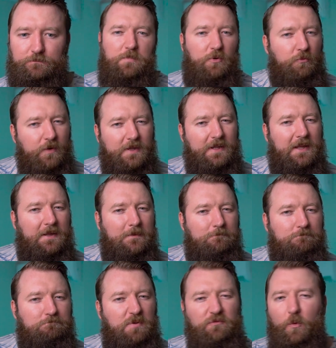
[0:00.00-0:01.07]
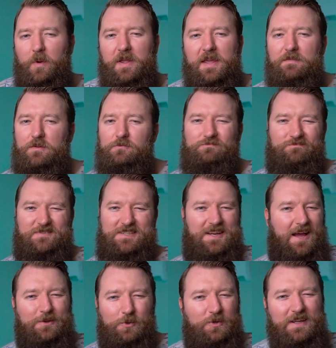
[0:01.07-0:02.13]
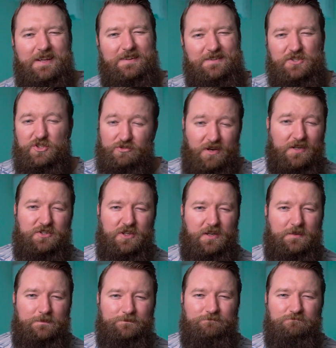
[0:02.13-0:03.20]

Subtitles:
But really, before we even start looking at the structure,